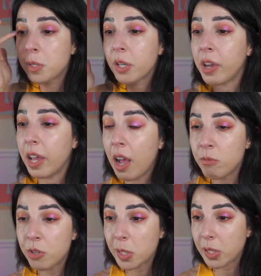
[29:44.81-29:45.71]
Okay, I'm
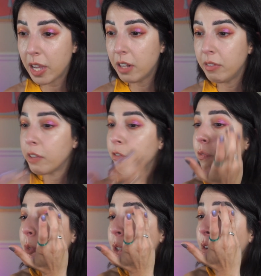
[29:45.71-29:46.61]
just kind of like
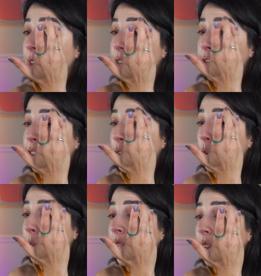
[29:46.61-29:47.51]
starting to finger
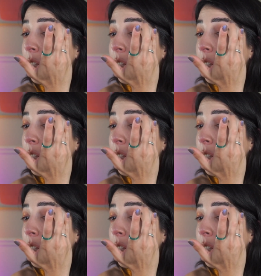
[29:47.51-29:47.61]
paint